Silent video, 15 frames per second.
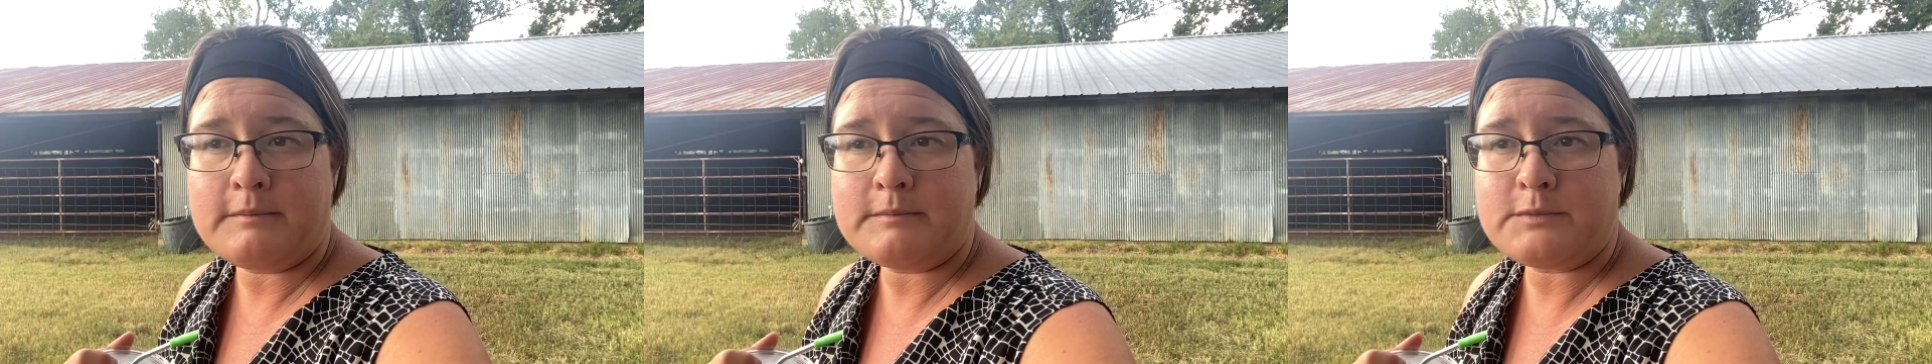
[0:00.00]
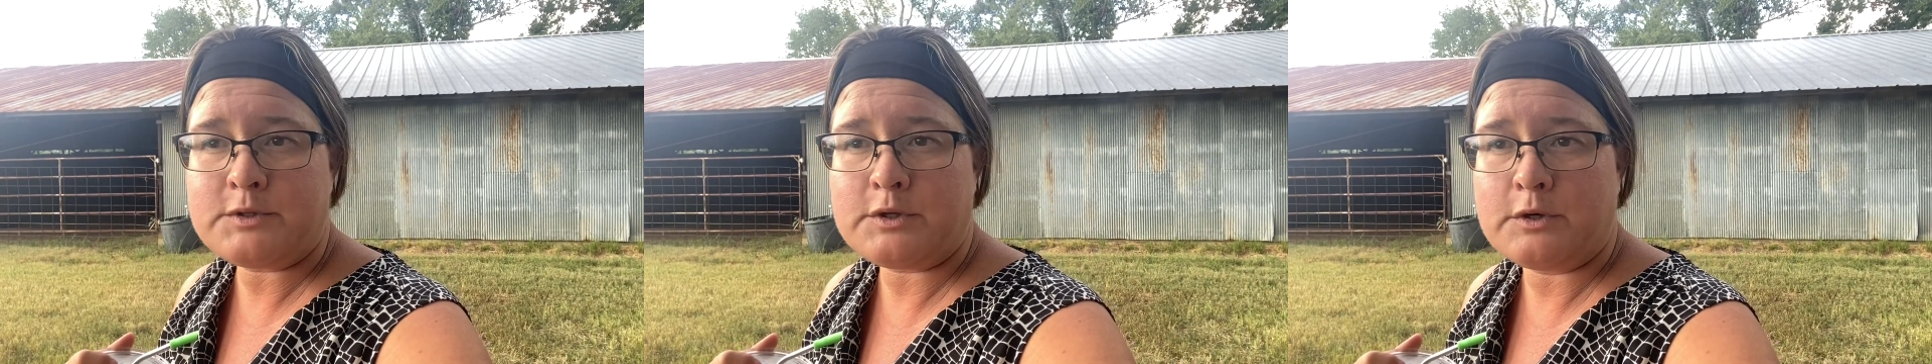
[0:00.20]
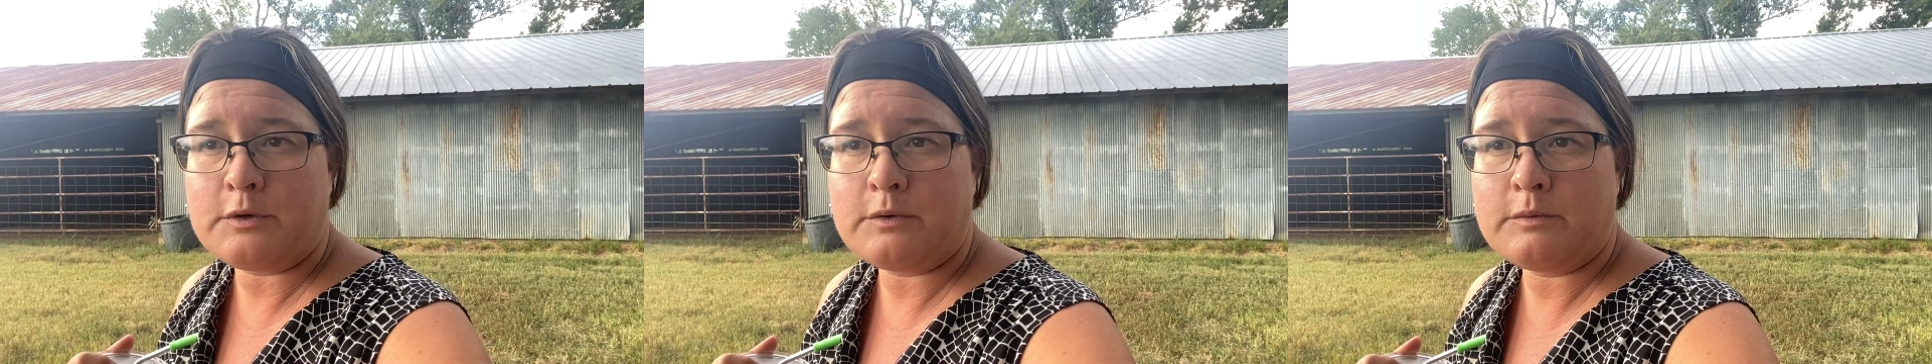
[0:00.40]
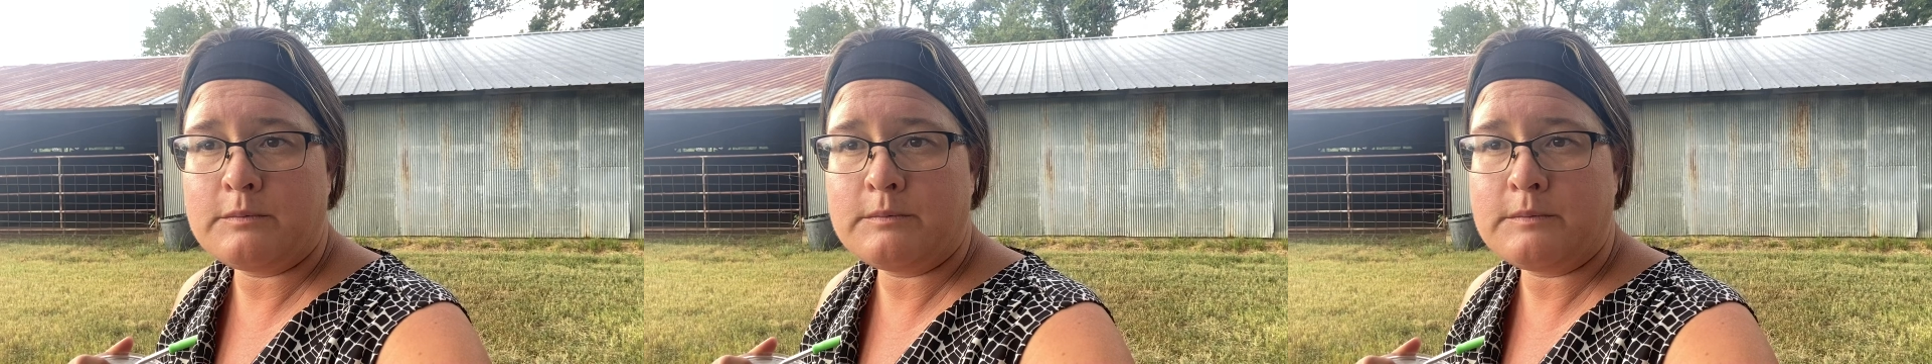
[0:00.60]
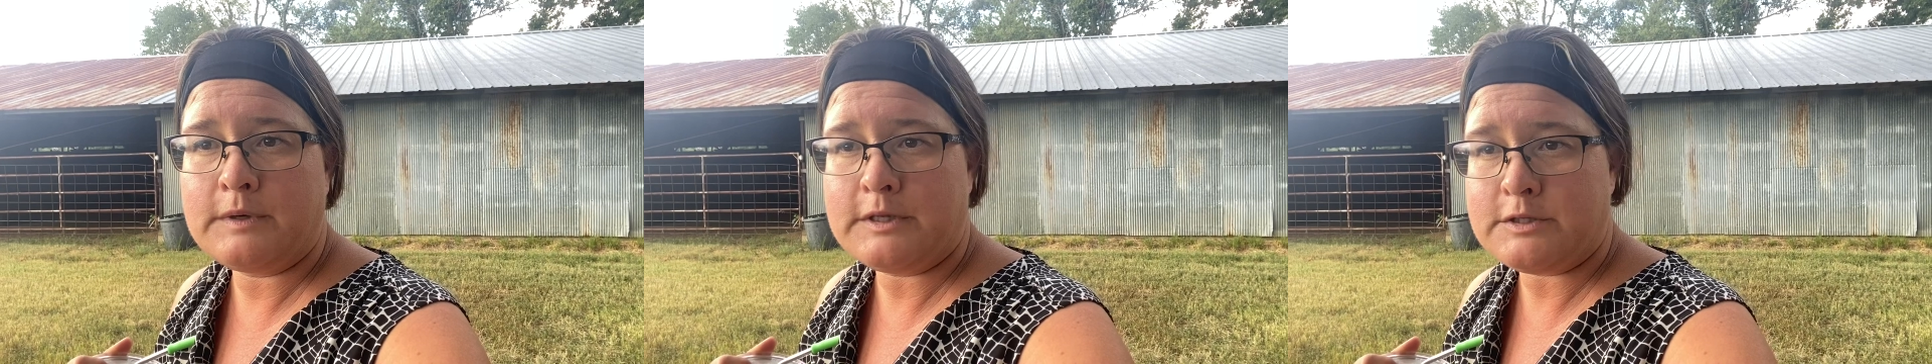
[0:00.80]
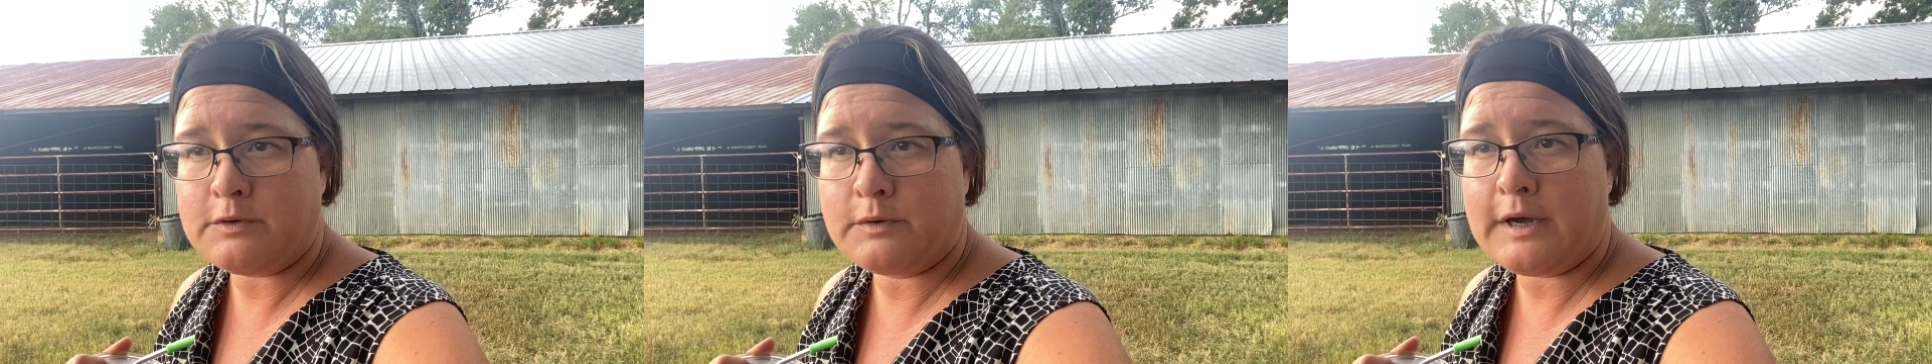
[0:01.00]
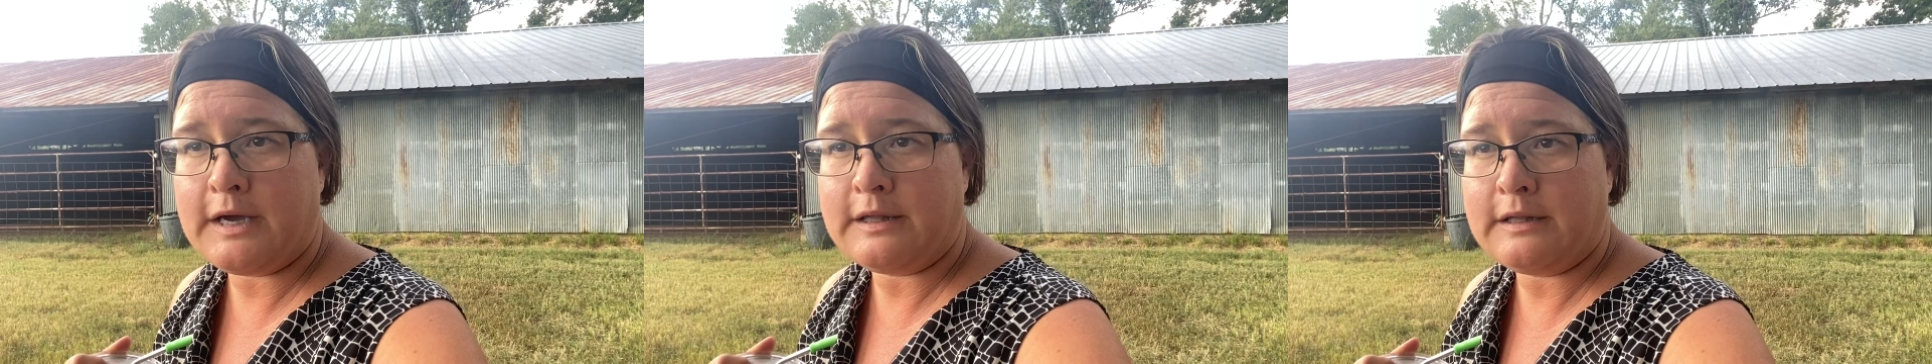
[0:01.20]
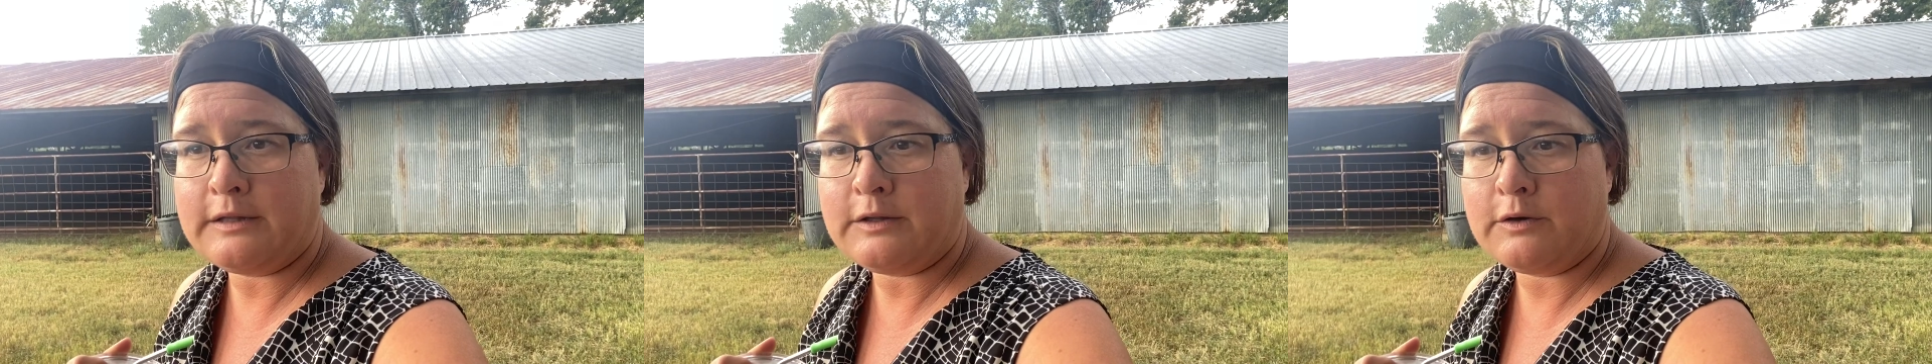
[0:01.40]
So it's okay
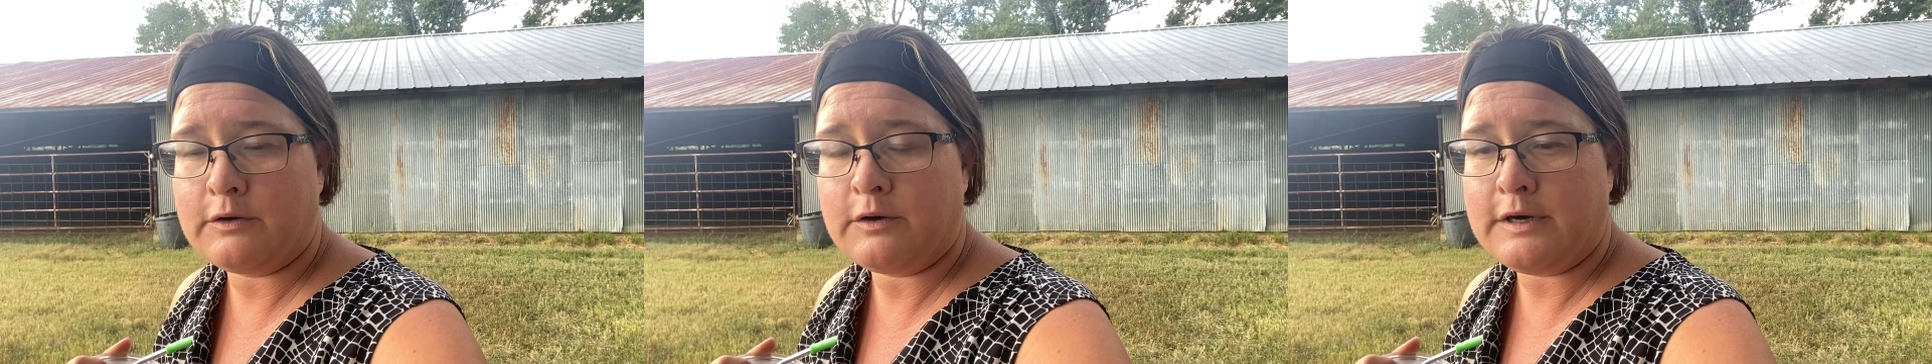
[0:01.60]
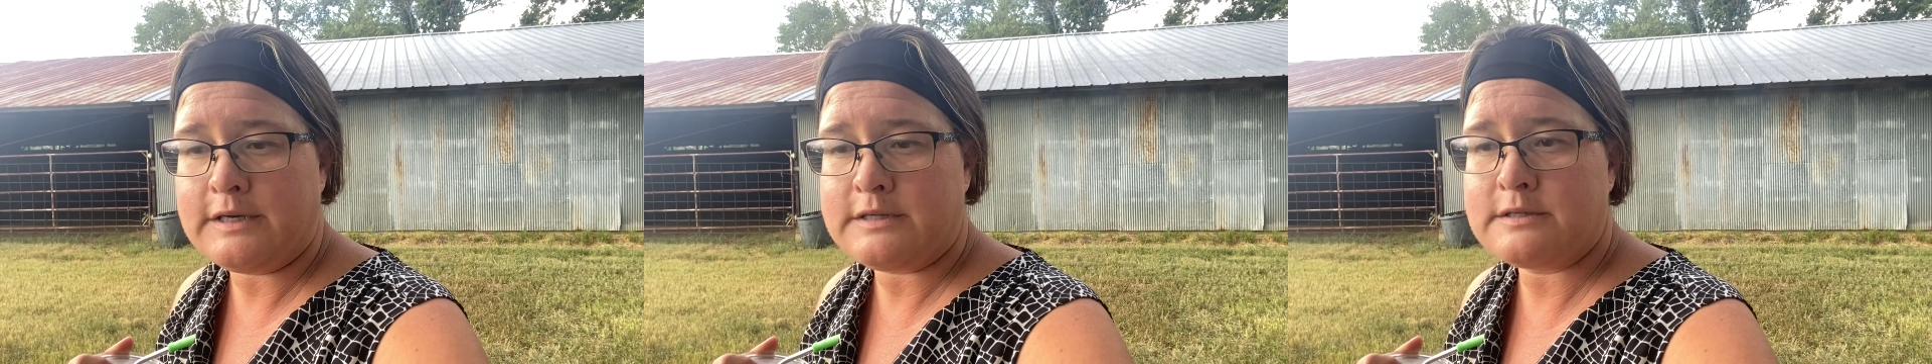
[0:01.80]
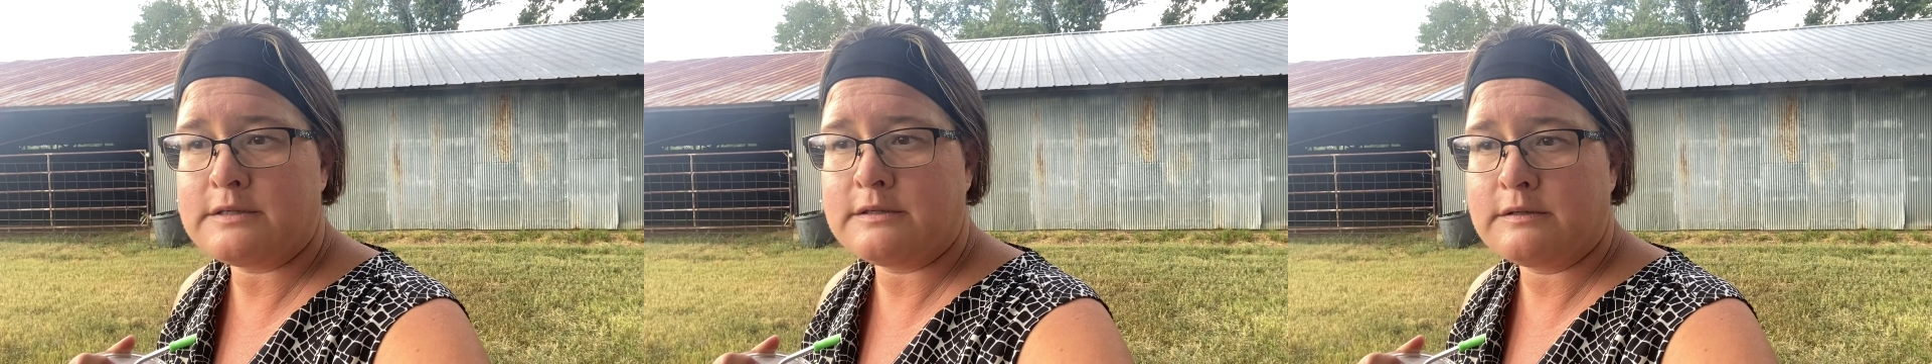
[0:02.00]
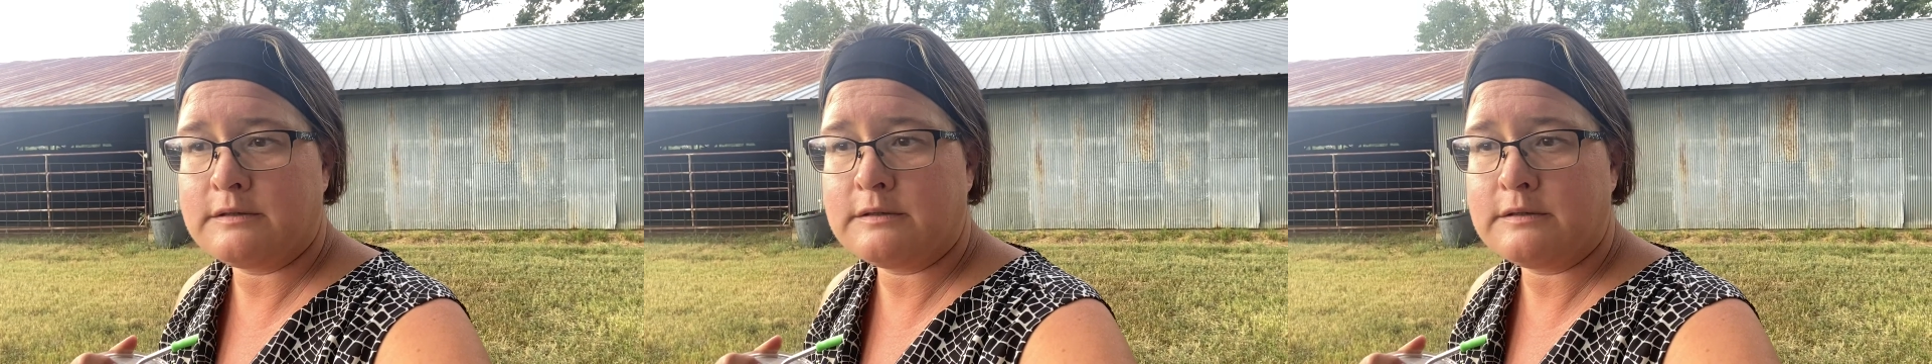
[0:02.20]
that they're grazed,